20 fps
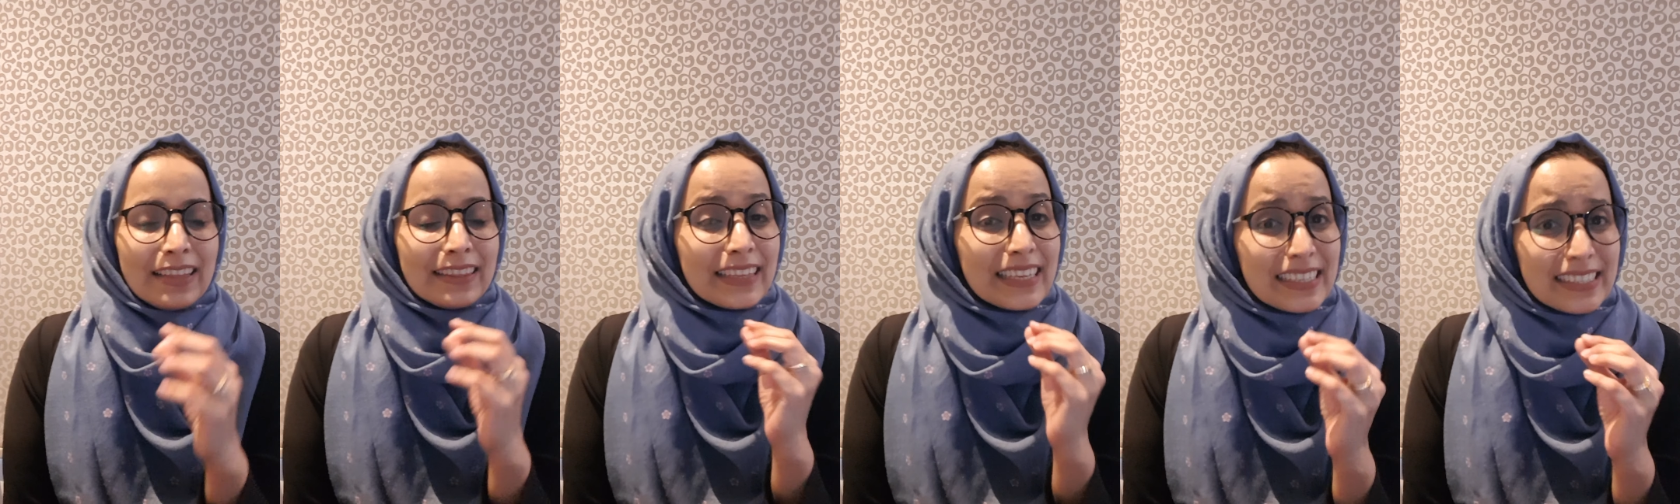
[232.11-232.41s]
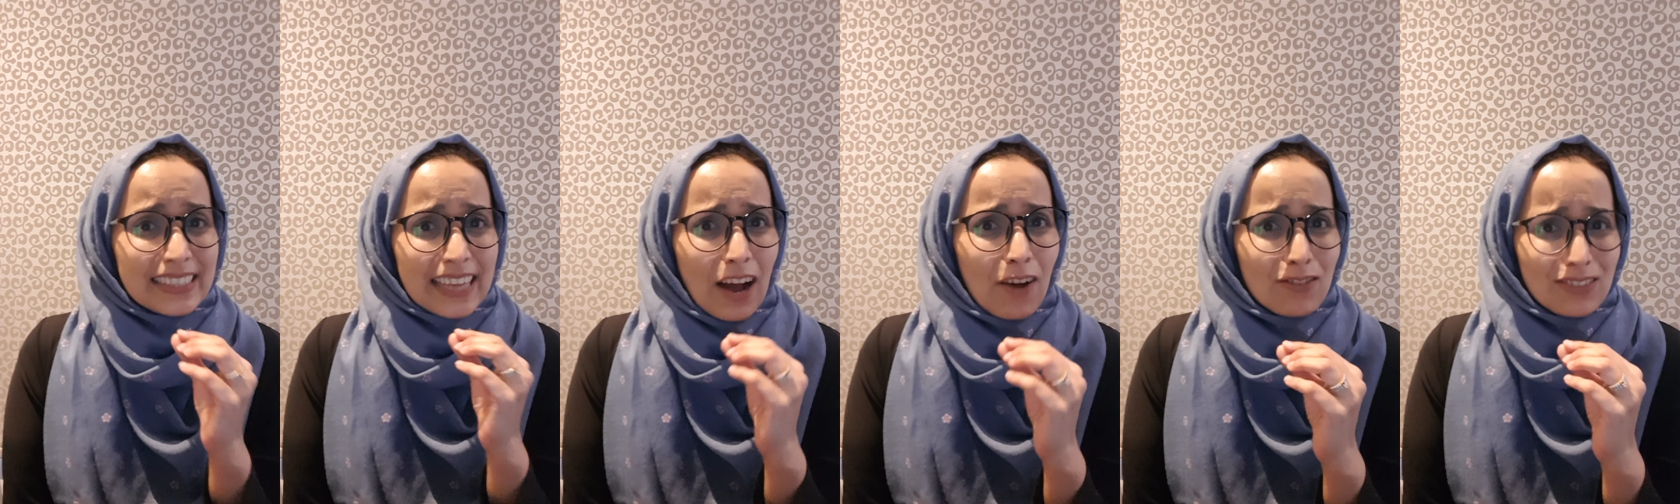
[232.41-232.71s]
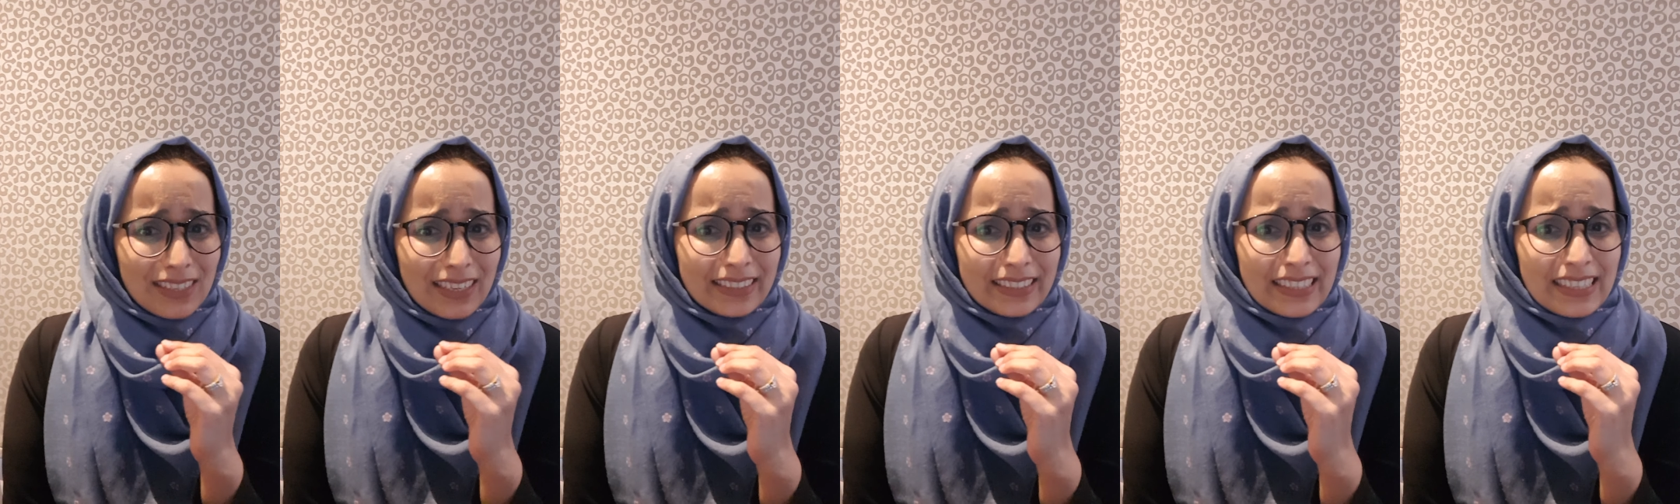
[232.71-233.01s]
This
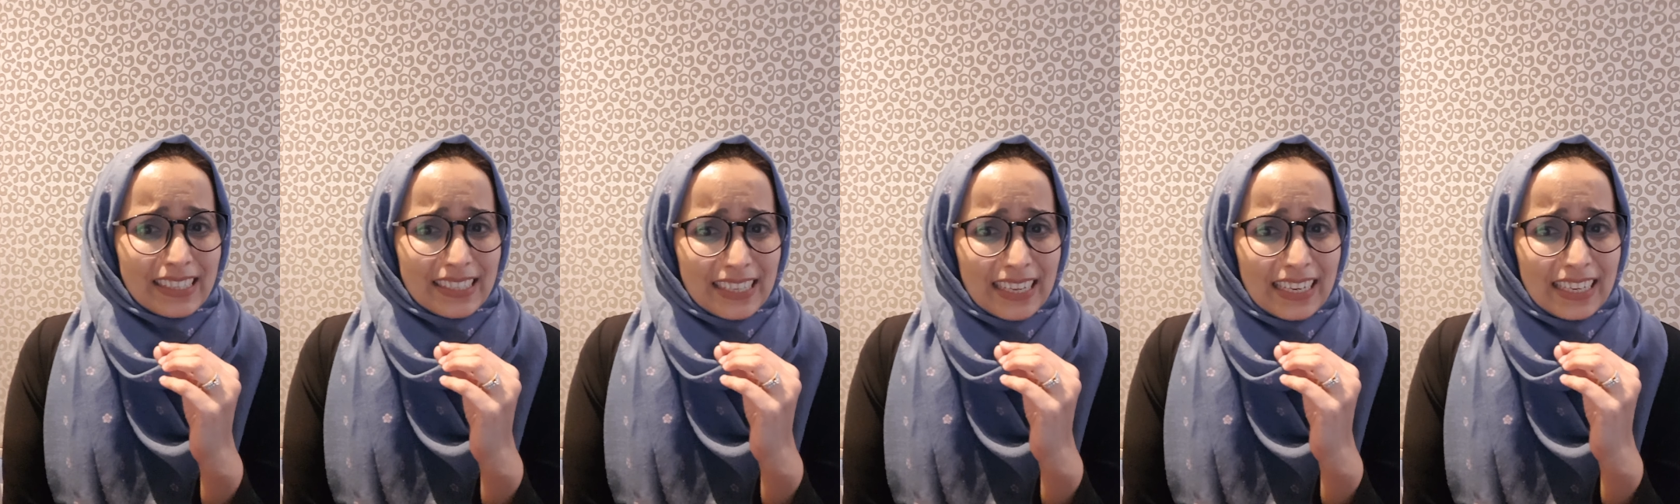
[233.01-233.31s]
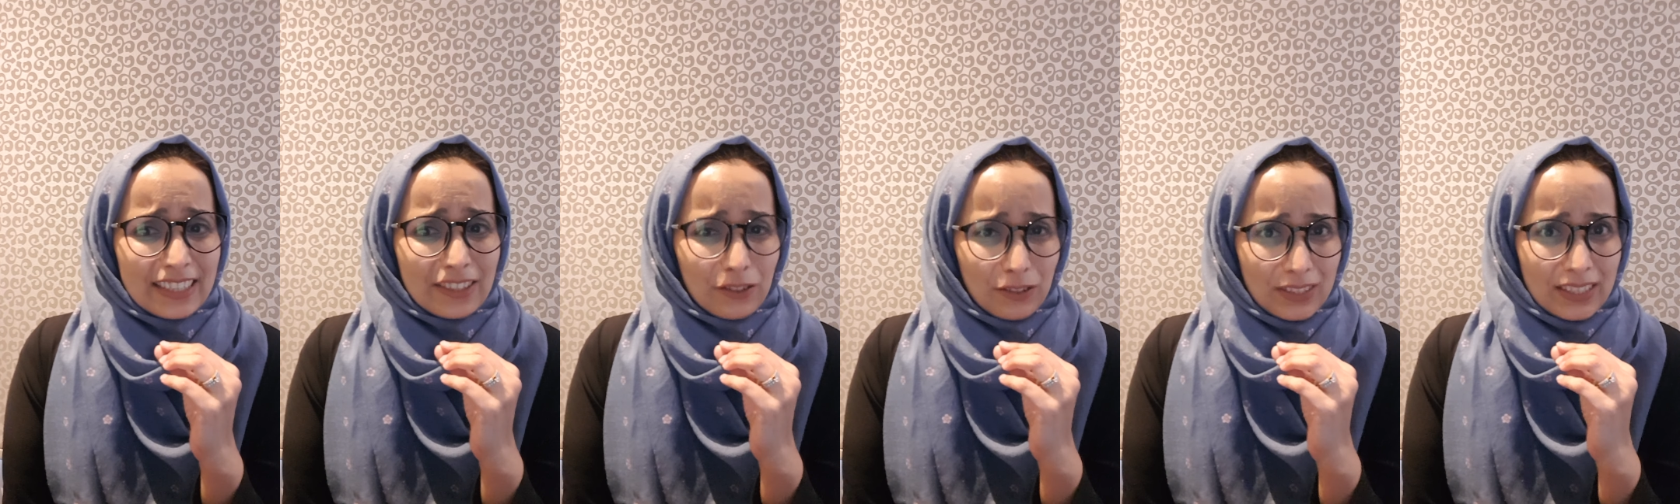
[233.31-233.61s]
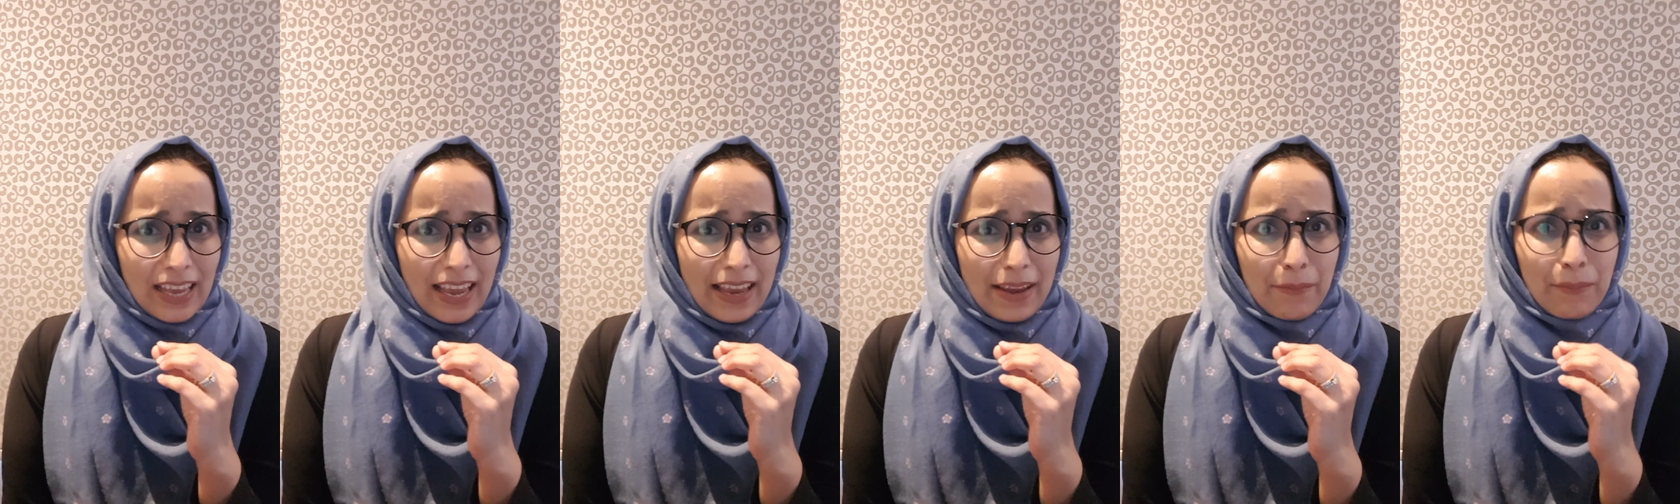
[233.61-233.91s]
sounds a little silly to
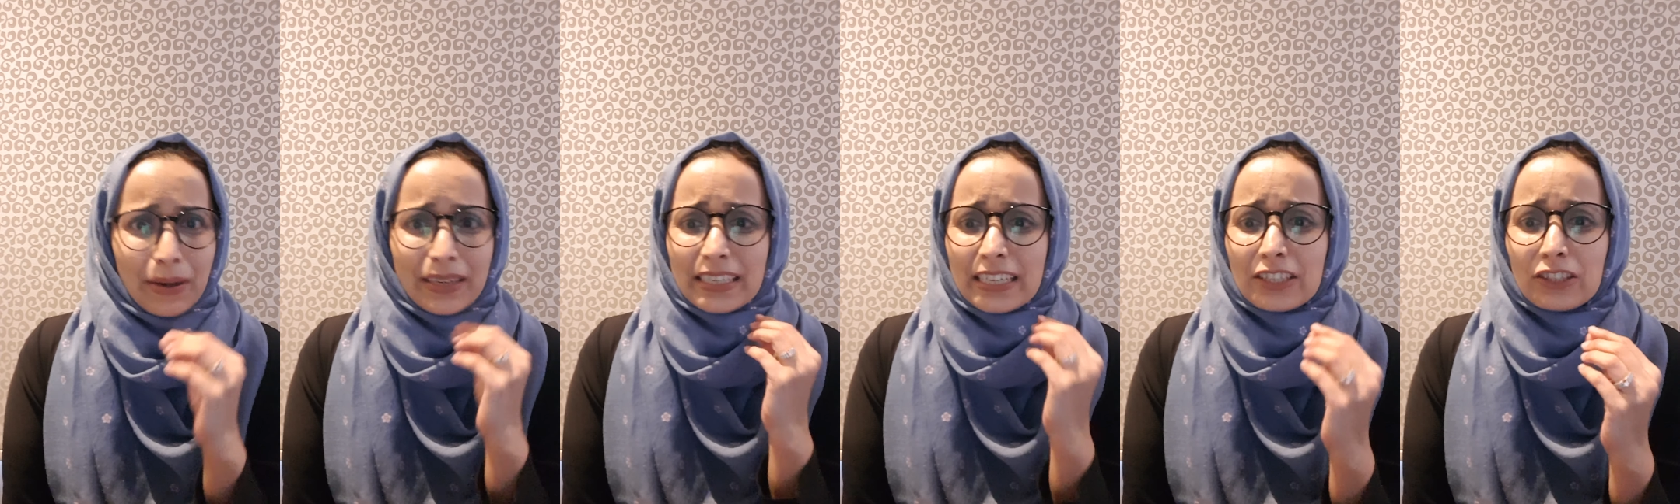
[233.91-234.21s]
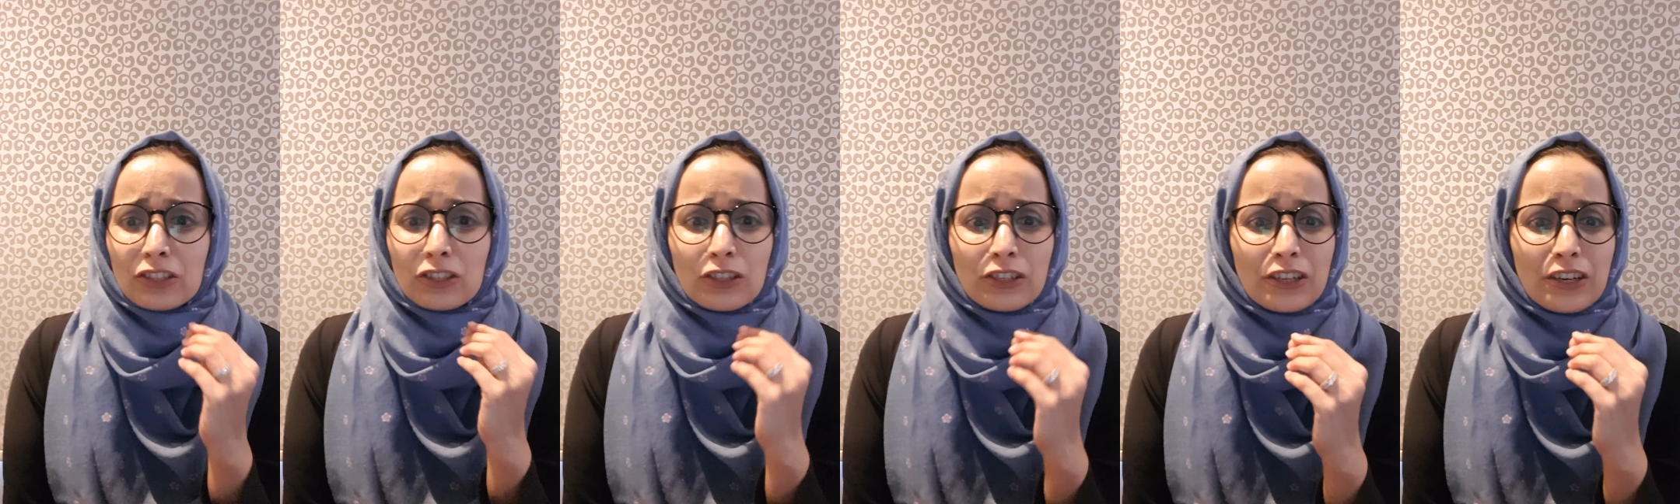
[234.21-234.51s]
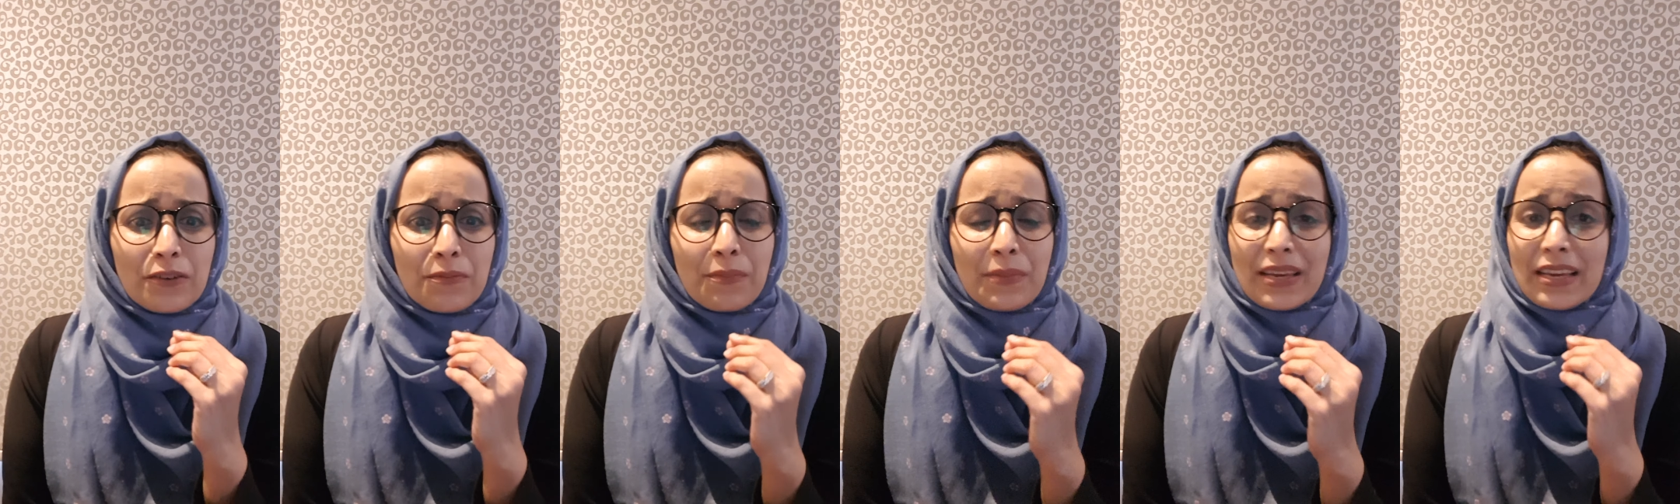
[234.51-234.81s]
say, but it
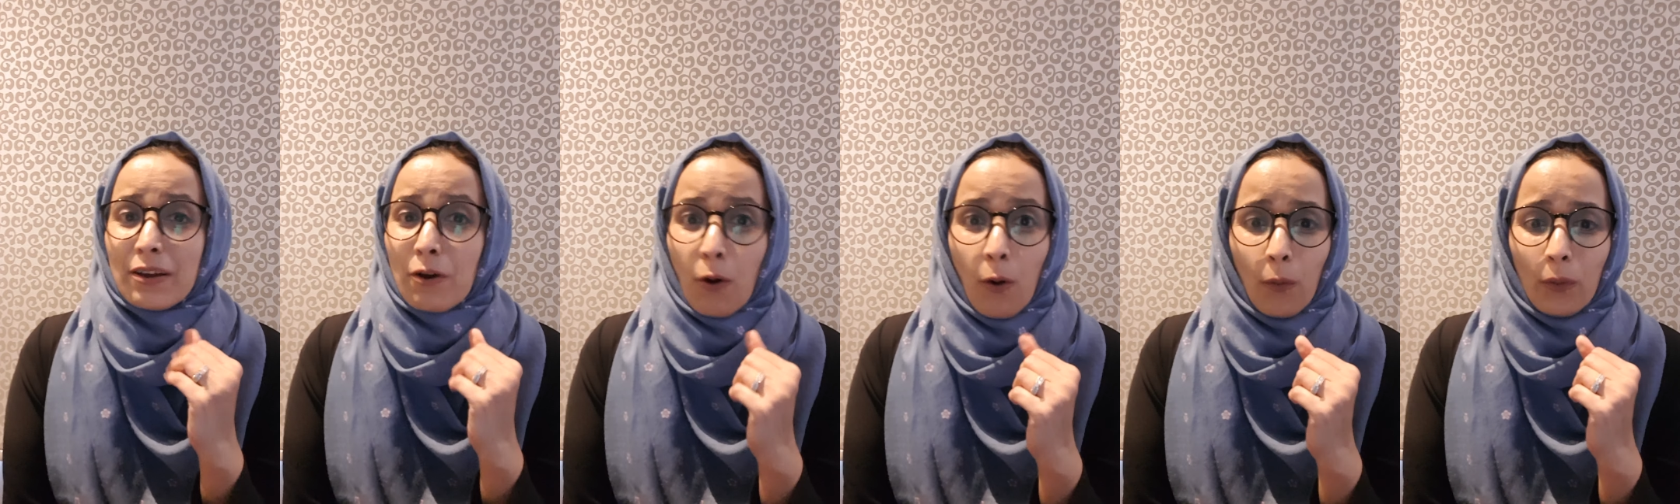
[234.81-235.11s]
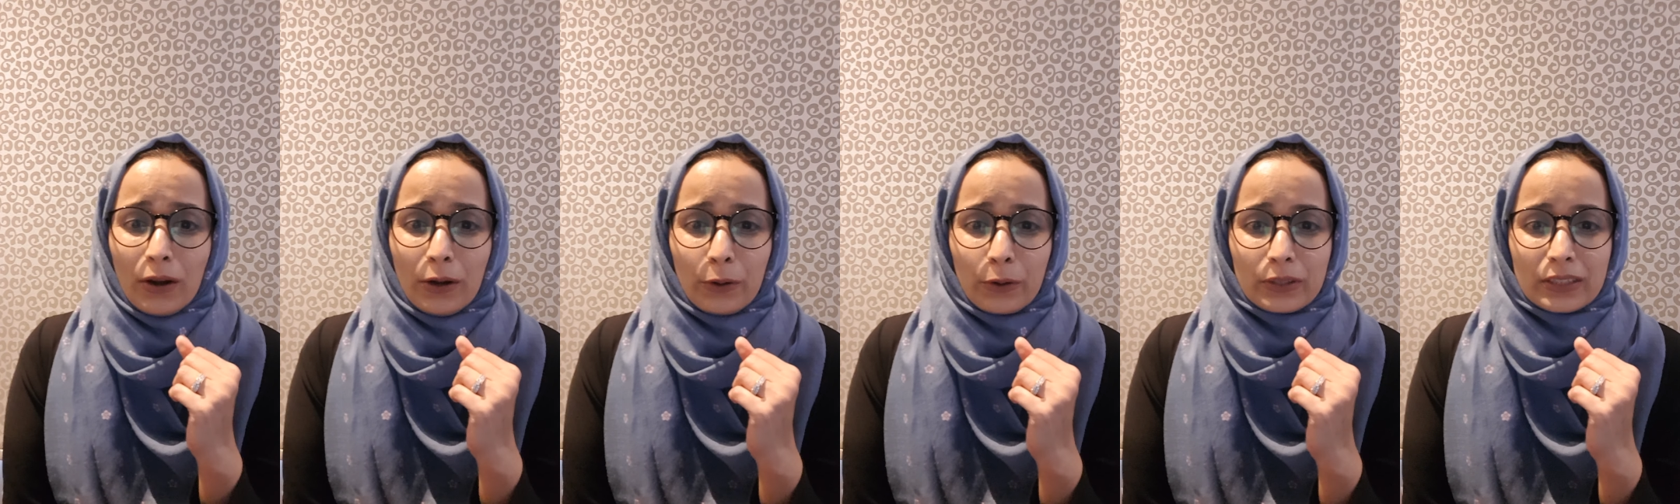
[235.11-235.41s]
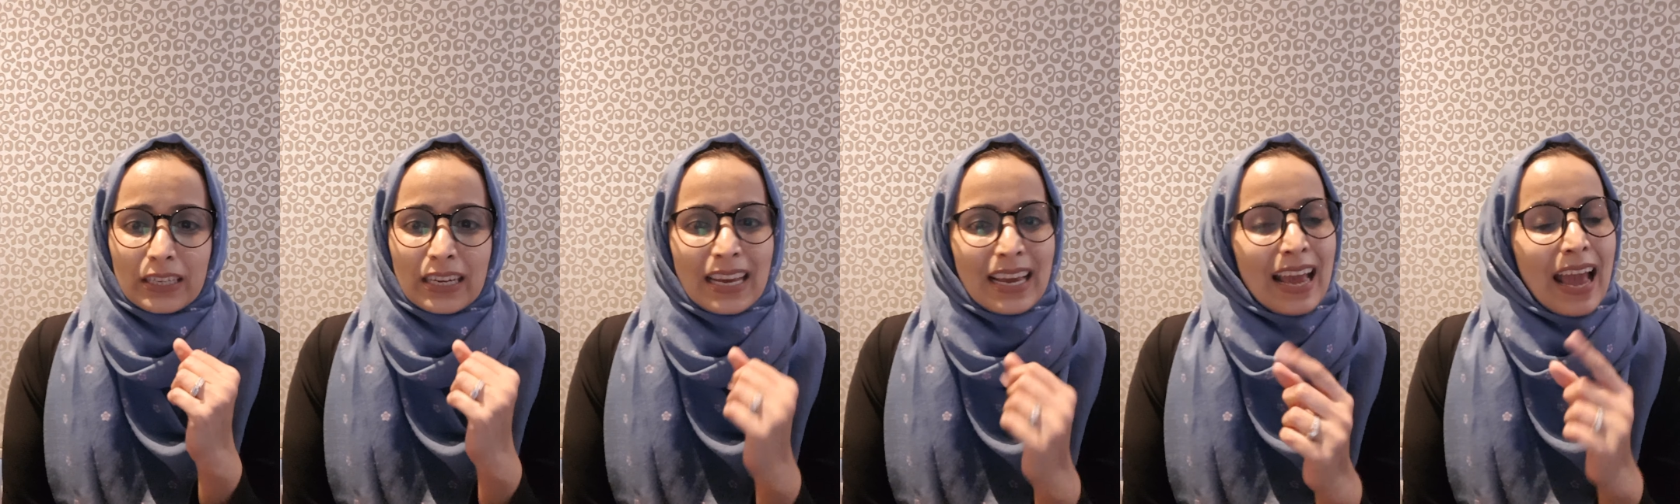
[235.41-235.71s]
shouldn't be
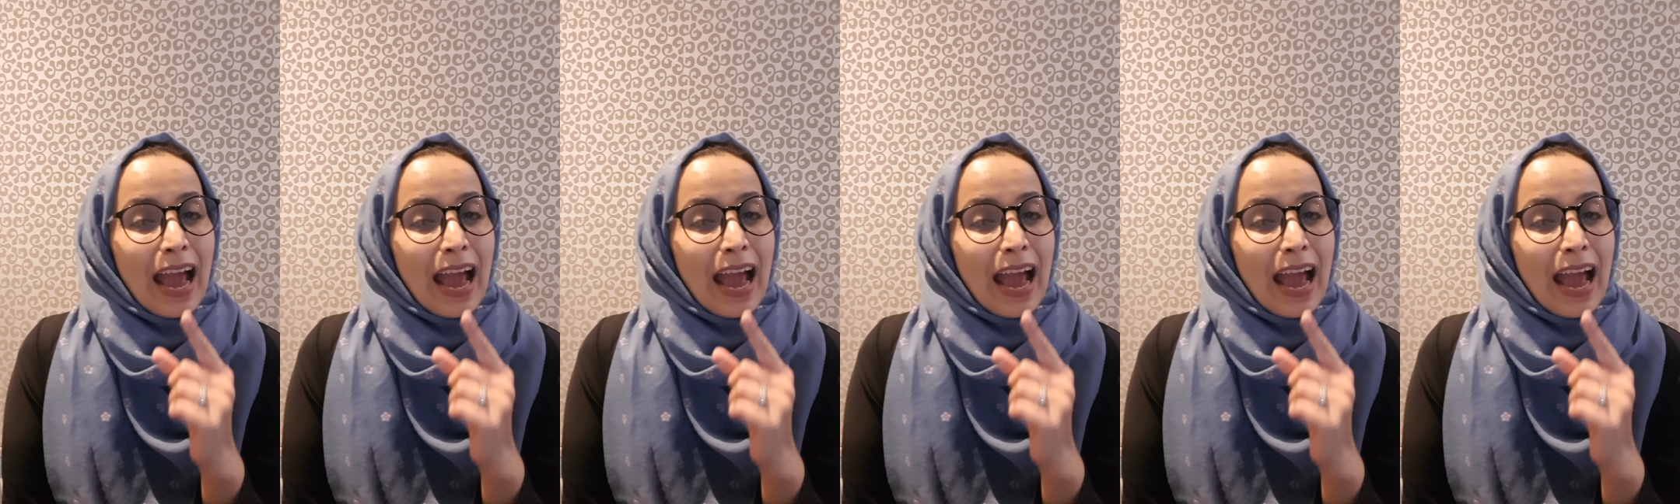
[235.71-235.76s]
overlooked.